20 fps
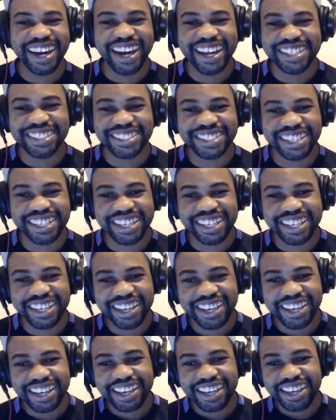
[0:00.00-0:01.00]
Icy.
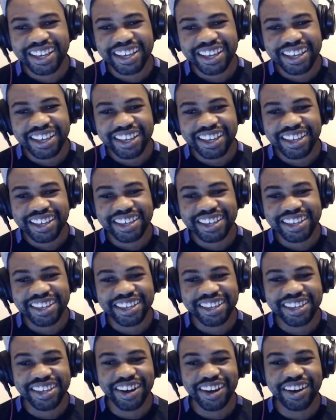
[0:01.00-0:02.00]

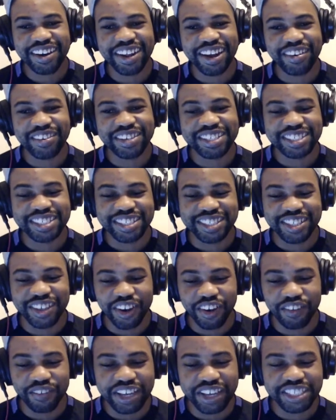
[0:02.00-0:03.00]
Yo, that was
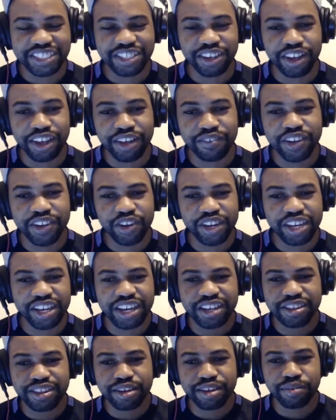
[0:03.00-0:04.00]
dope, man. So let me know what you
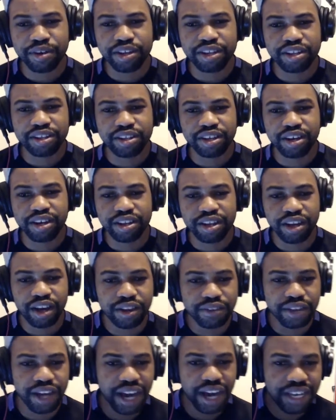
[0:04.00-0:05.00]
guys think about the
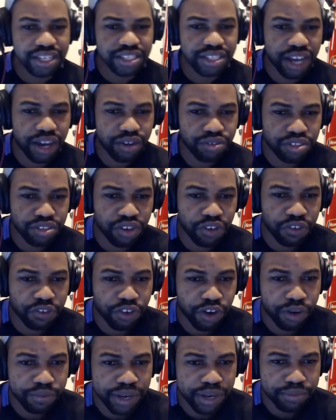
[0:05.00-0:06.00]
the, the ice hound so
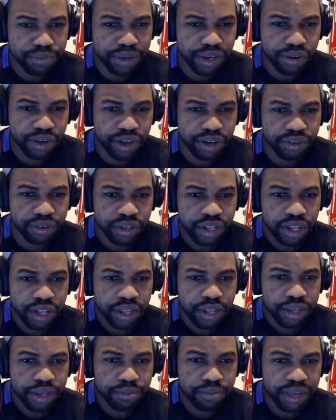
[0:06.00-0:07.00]
far, man. They've been around.
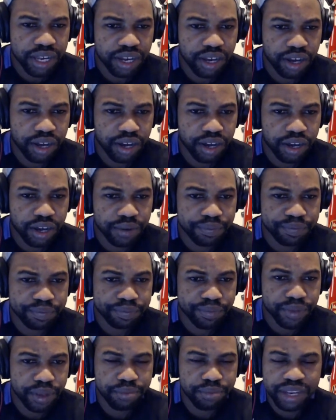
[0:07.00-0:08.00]
They've been um
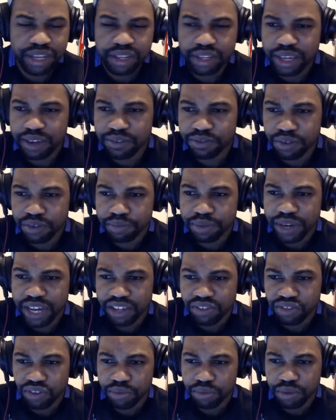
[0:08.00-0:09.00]
they've been in the game for the
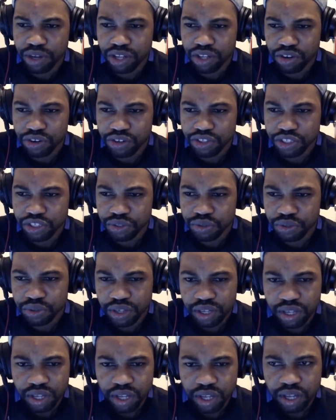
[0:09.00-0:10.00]
past what month or two.
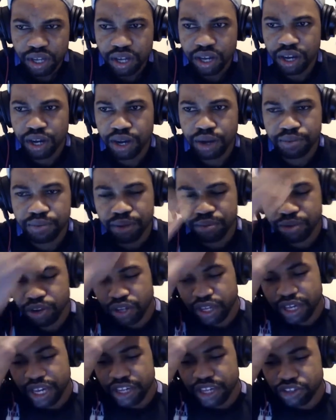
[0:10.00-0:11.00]
Um, let me know
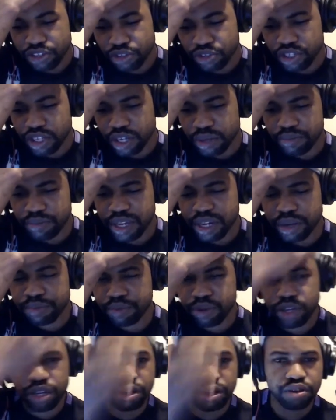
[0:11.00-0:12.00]
you guys using them, man. A
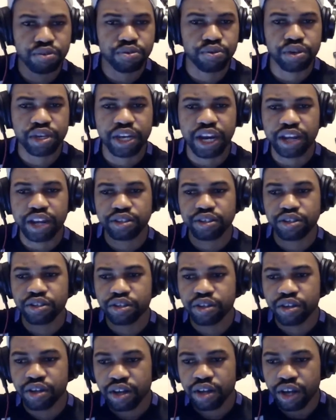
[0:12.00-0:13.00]
pretty cool
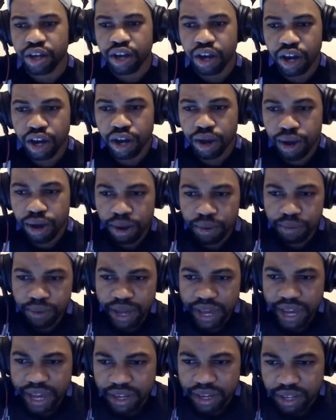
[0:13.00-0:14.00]
character. Um,
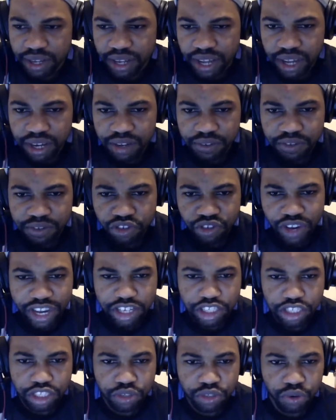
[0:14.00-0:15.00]
had a lot of
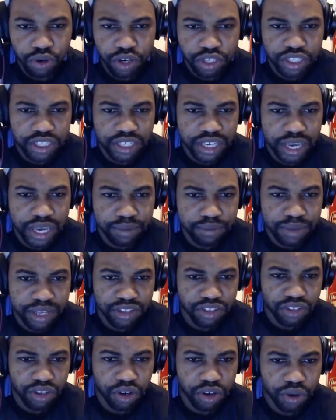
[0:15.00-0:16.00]
strategy towards the game,
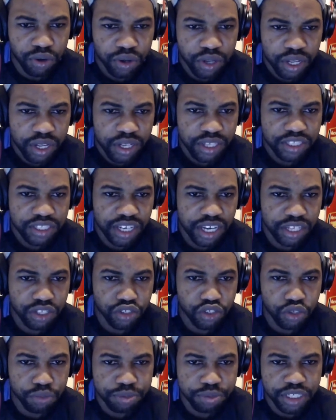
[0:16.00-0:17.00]
and so Shout out to
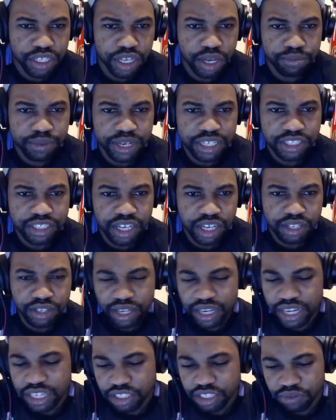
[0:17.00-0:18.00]
Supercell, man. Shout out to
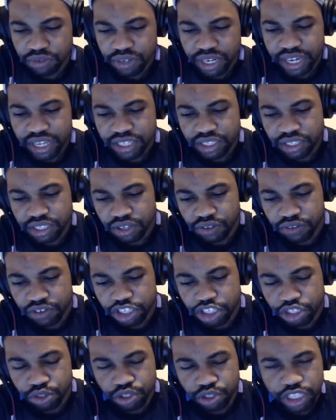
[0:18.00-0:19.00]
Clash of Clans
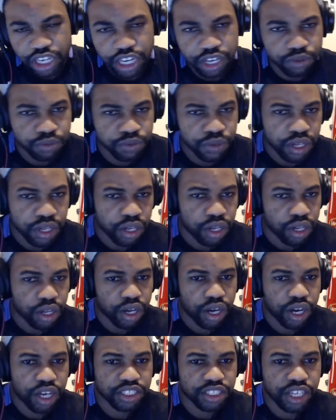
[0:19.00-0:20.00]
official channel.
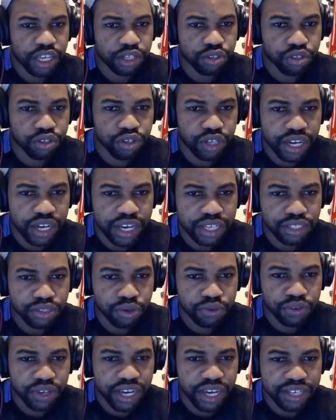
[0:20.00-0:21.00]
Uh, shout out to you guys.
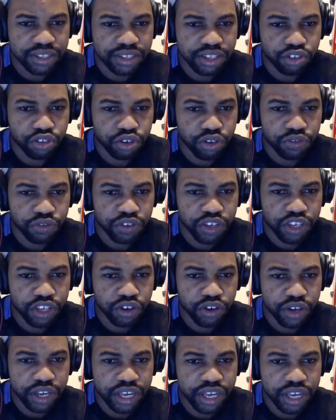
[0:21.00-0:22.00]
Hope you guys enjoyed the
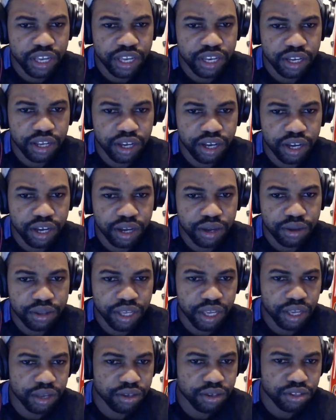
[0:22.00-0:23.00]
video. And uh,
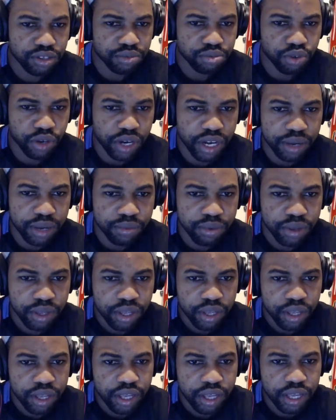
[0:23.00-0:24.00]
yeah, subscribe.
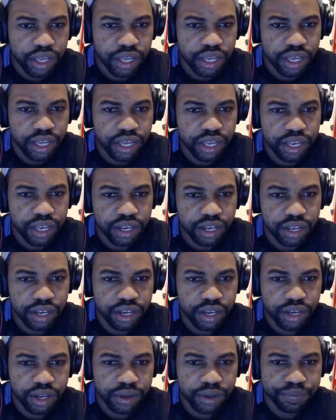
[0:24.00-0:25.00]
And
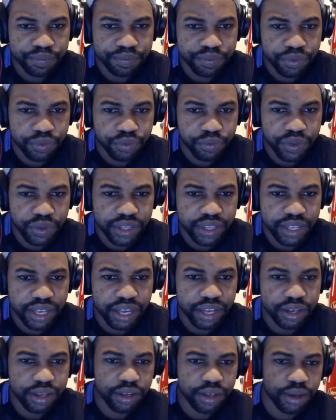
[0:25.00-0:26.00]
um, with
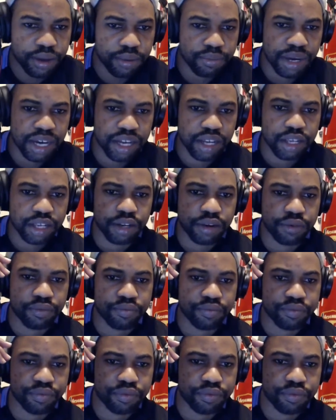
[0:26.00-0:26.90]
that, I'm out of here.